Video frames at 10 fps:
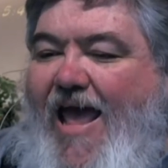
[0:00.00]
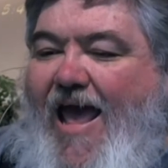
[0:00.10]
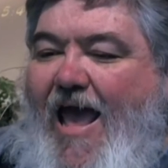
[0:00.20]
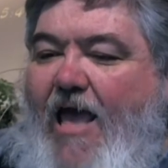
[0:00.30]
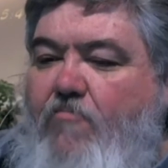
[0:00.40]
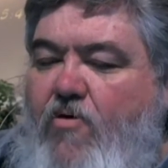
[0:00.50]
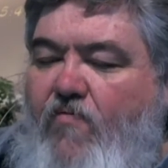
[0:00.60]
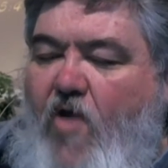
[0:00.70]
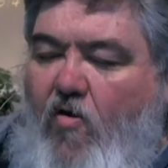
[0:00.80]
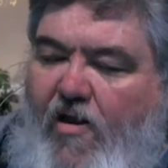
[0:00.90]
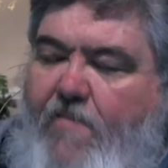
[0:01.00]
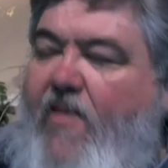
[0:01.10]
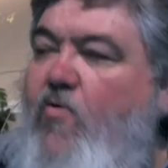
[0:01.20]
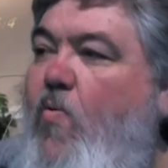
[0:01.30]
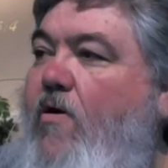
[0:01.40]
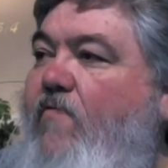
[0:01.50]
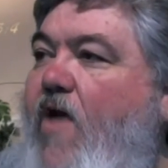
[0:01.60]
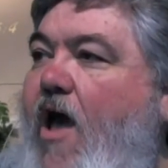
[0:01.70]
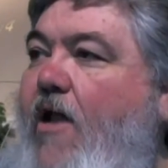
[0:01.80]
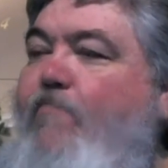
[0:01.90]
I am moved only by the word of
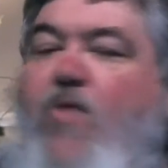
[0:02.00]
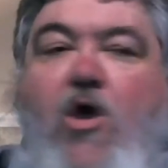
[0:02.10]
God.